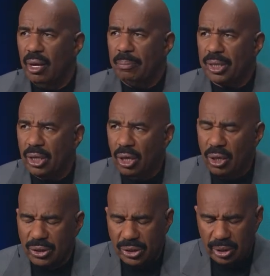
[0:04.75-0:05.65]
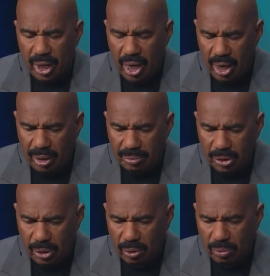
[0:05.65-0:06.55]
Because, uh,
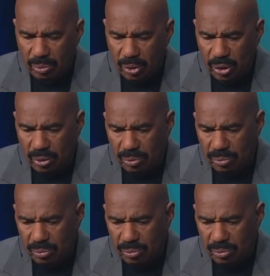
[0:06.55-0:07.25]
you know, look,